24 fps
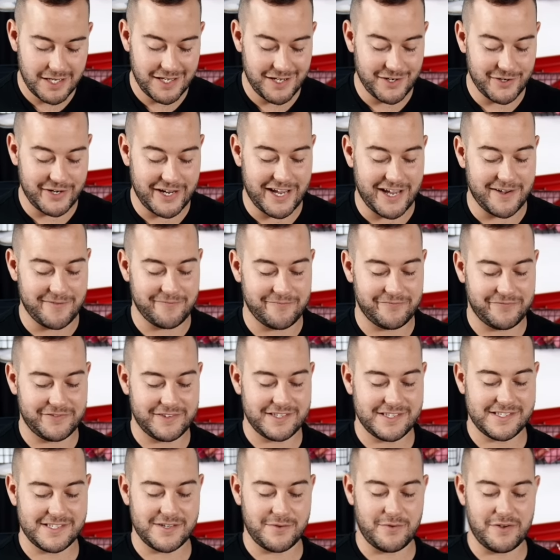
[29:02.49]
Okay,
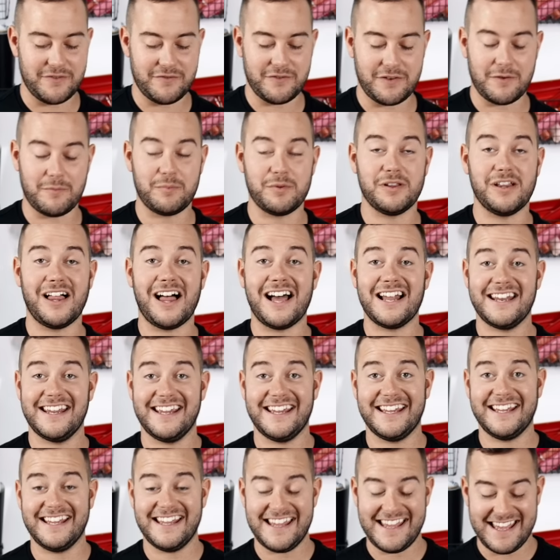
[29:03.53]
so we've applied
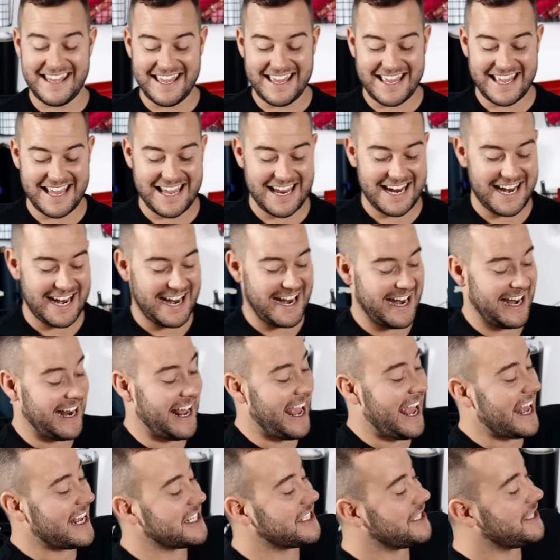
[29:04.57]
it. And
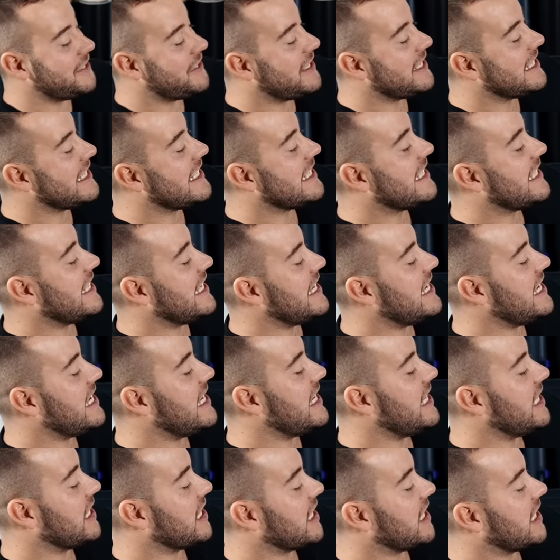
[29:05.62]
as you can see
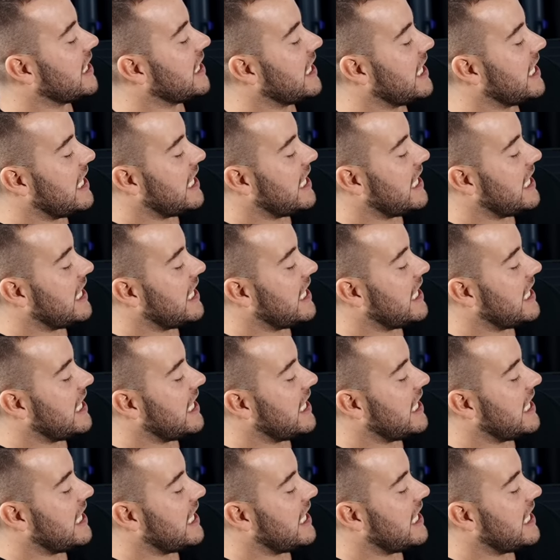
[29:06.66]
here,